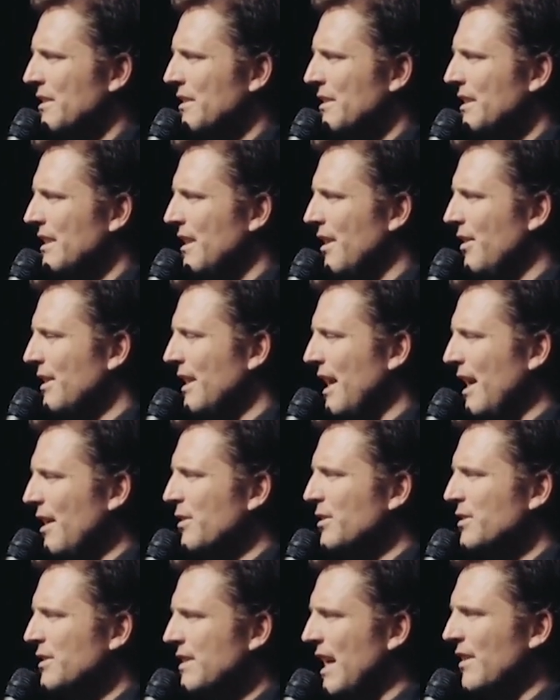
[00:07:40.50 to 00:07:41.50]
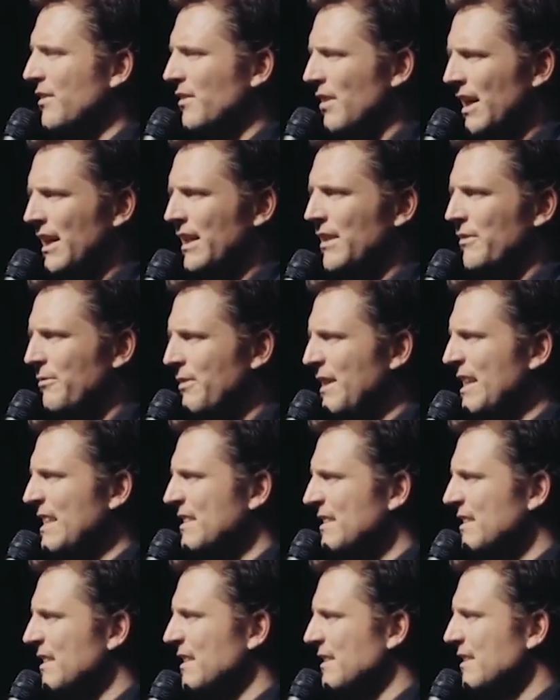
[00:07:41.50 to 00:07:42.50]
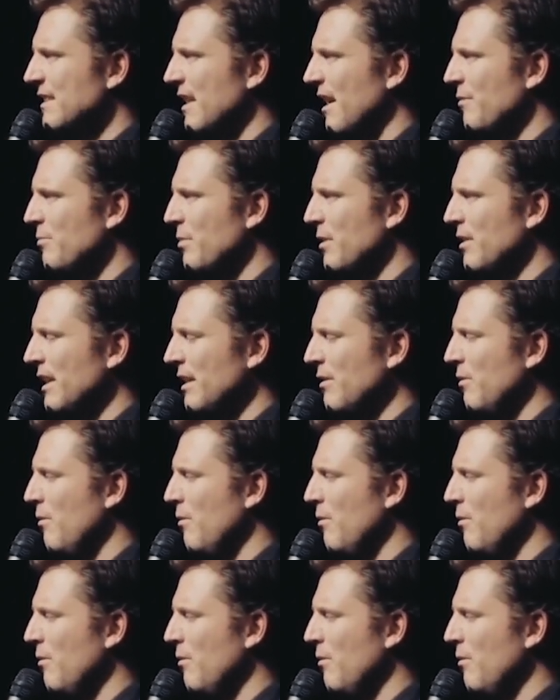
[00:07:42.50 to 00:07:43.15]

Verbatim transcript: You know, like I understand like fins and stuff, but like,